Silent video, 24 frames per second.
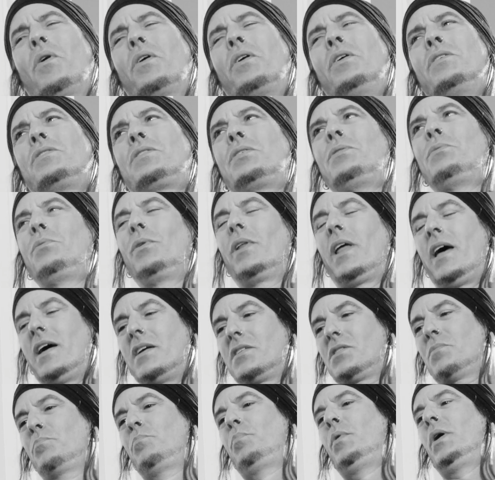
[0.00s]
1 or 2
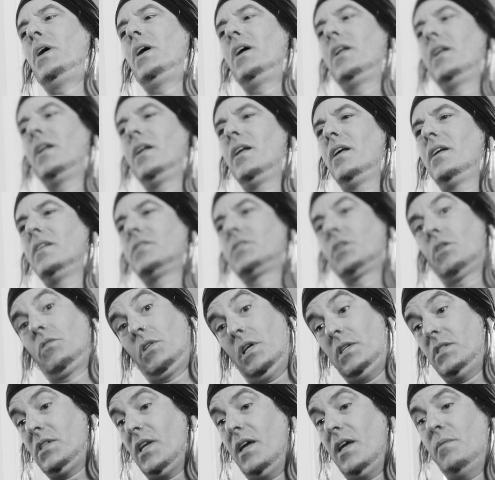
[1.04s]
less, but so
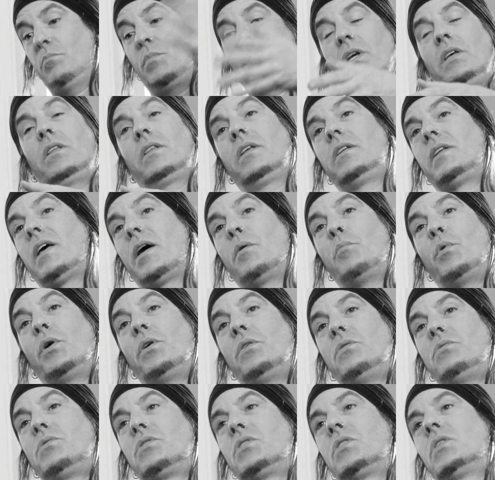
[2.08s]
they sent me the
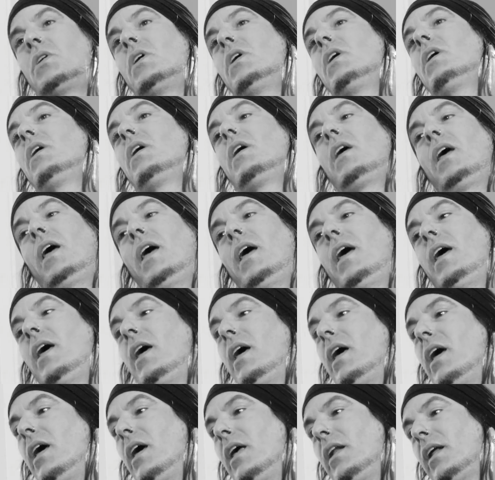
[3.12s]
demos,
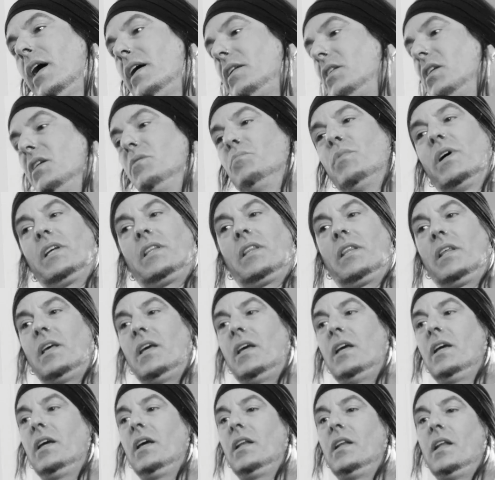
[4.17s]
and I did my
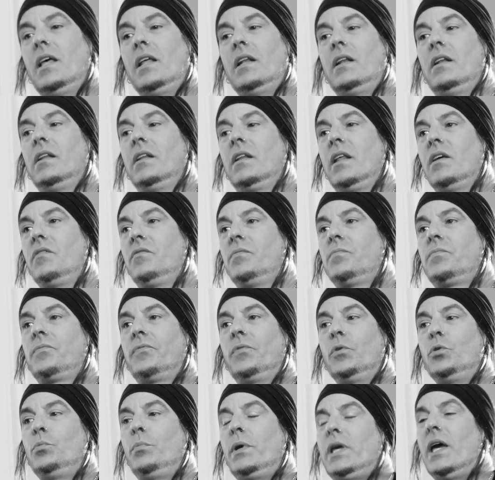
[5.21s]
thing, and then they
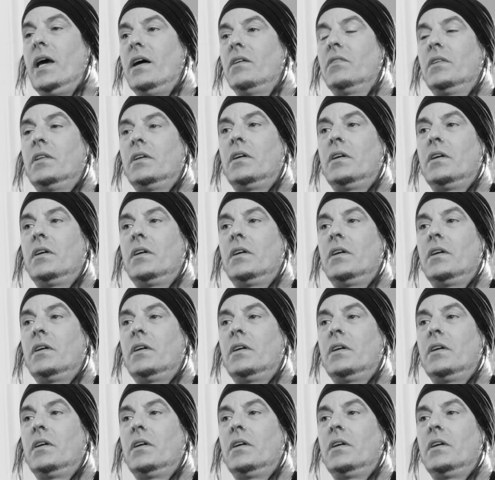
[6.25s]
flew me out